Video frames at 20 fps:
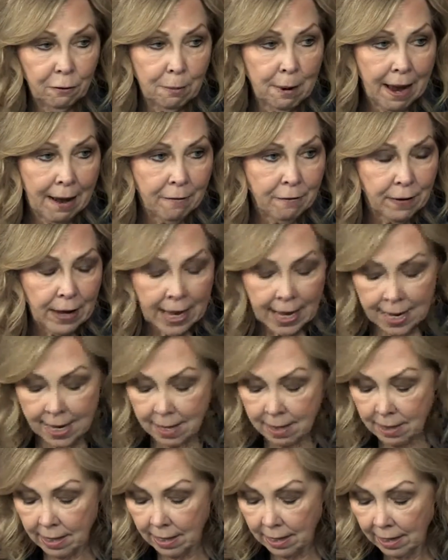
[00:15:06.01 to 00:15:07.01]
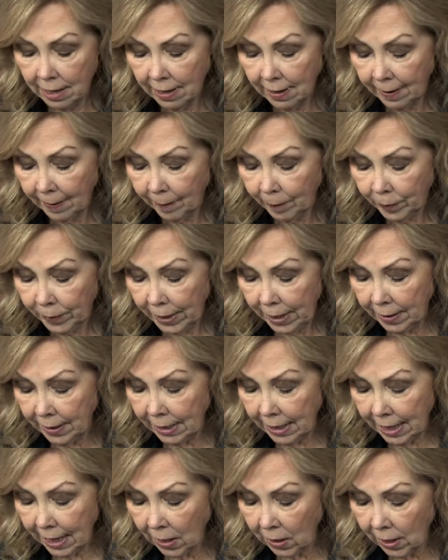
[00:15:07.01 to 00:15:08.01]
by faith, and
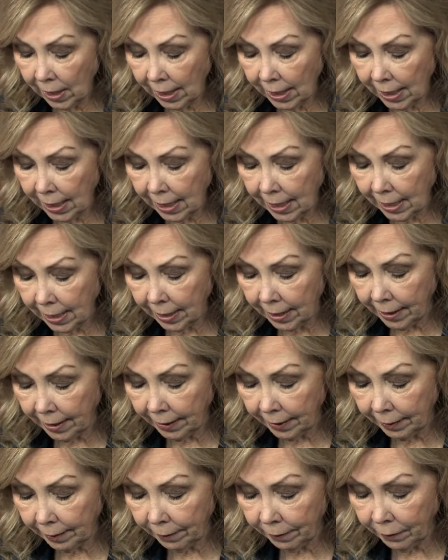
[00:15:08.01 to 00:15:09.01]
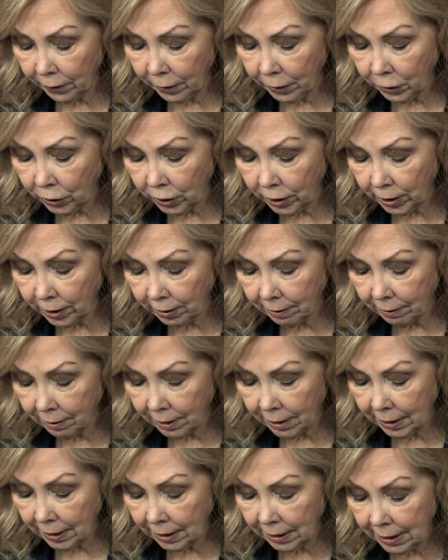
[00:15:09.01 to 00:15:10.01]
then I like uh, verse
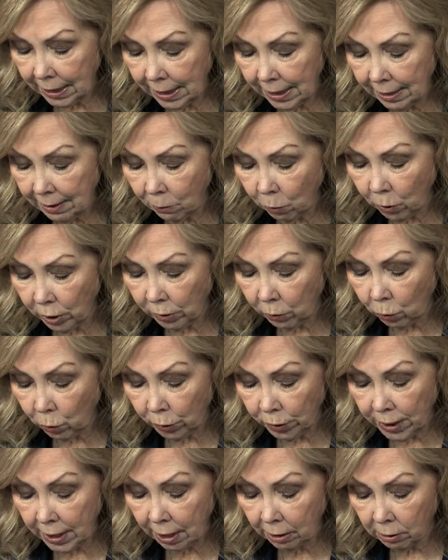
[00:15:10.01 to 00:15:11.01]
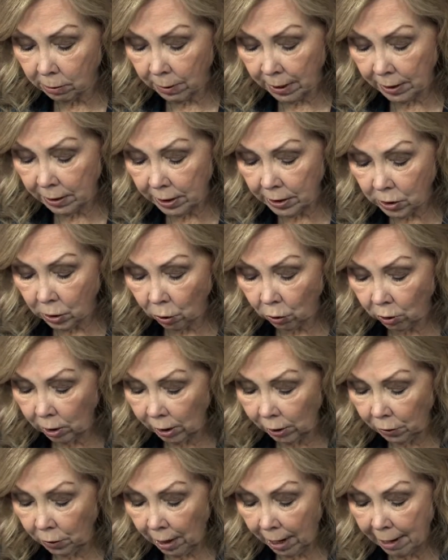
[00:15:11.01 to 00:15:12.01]
16 where we talked about this
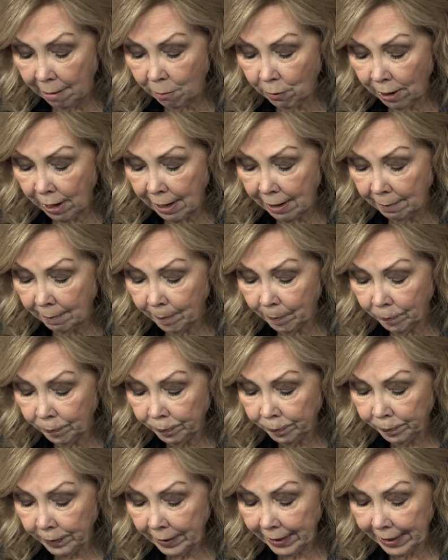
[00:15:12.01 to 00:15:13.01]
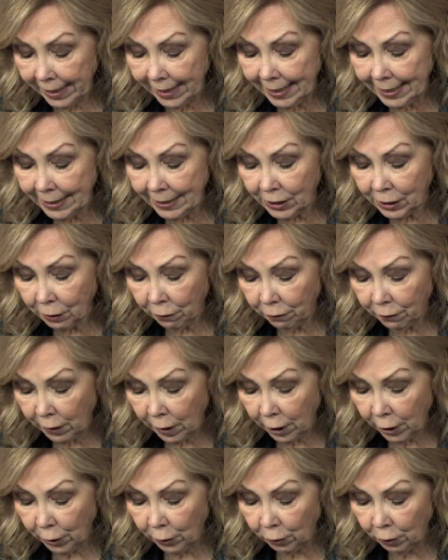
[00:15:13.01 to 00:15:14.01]
earlier. Abraham is the
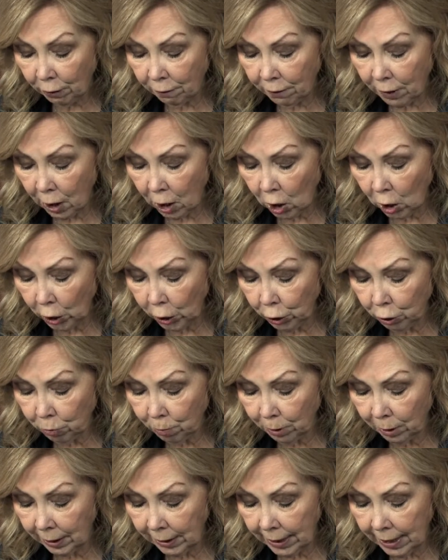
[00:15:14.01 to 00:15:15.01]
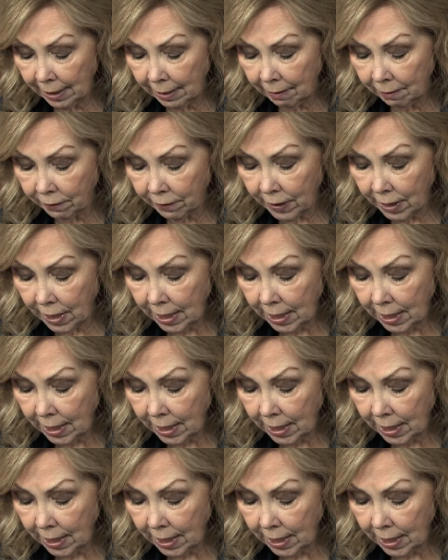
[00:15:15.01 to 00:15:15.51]
father of all who believe.